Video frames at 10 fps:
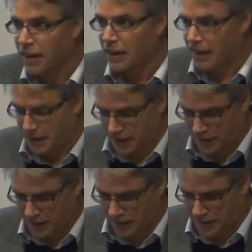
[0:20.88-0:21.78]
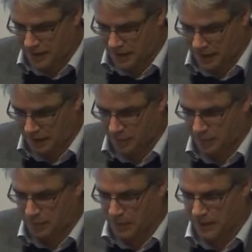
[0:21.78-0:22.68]
and yeah,
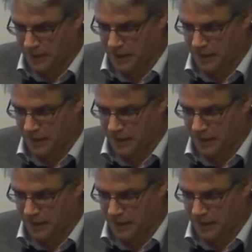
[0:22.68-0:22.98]
we've been